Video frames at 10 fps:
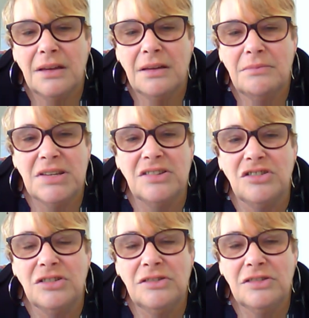
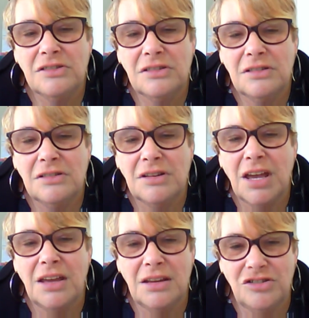messages
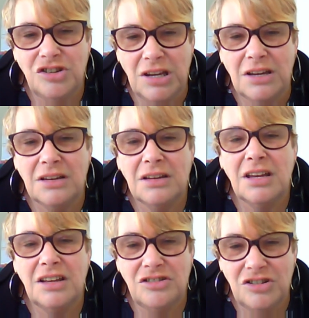and check
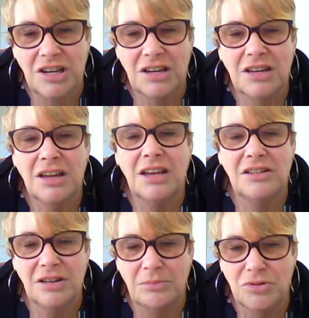and check
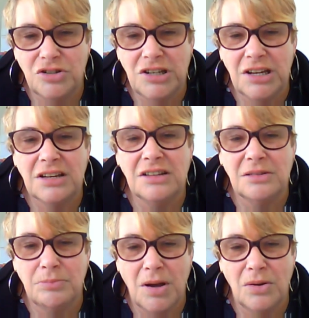and double check it's
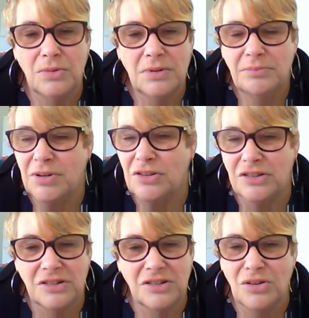Mo, because
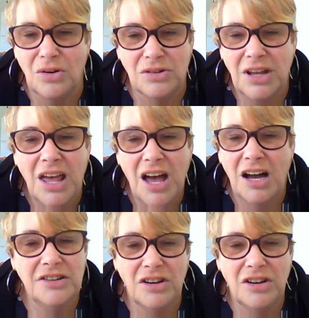it's not. I've